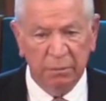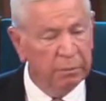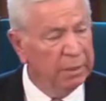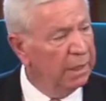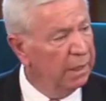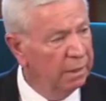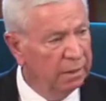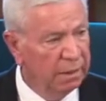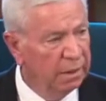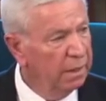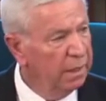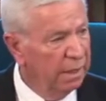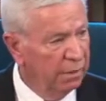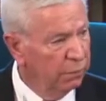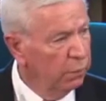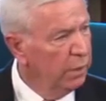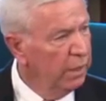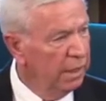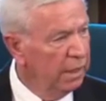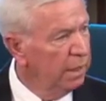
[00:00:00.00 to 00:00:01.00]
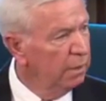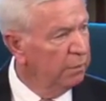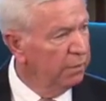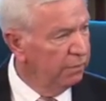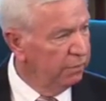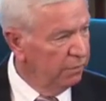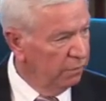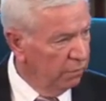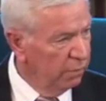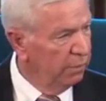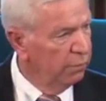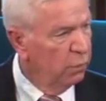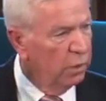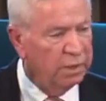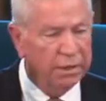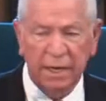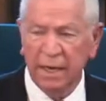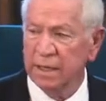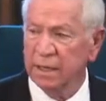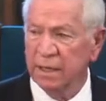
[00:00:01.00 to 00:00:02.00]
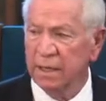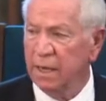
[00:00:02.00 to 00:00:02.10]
But if we leave, before, if we're taken